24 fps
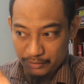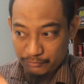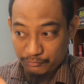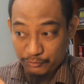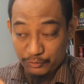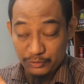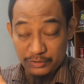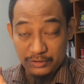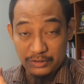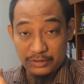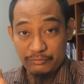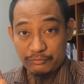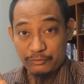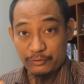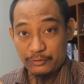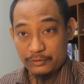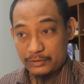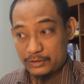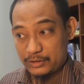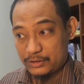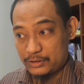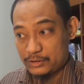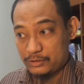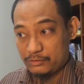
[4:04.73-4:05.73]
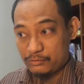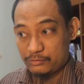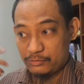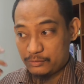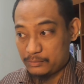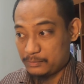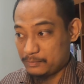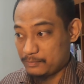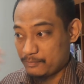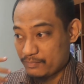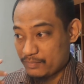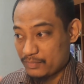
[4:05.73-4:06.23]
Unfortunately for
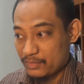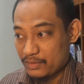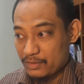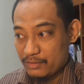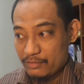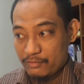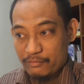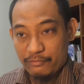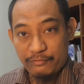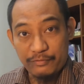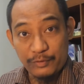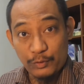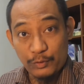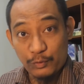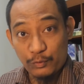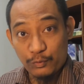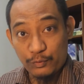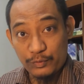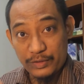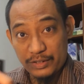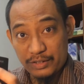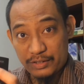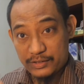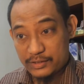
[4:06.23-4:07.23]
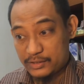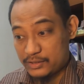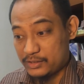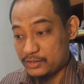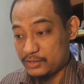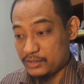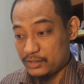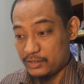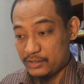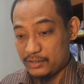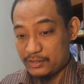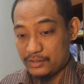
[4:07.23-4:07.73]
this few
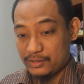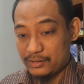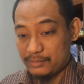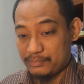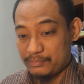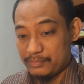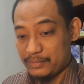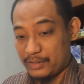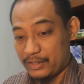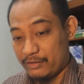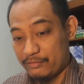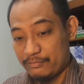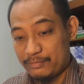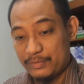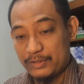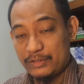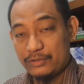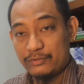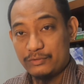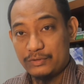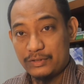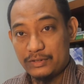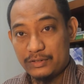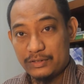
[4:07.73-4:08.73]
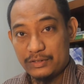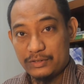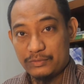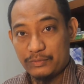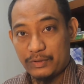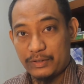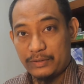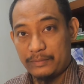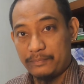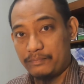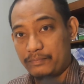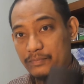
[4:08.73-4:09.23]
weeks, I have been using this
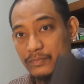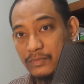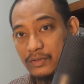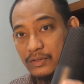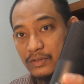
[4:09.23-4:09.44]
one.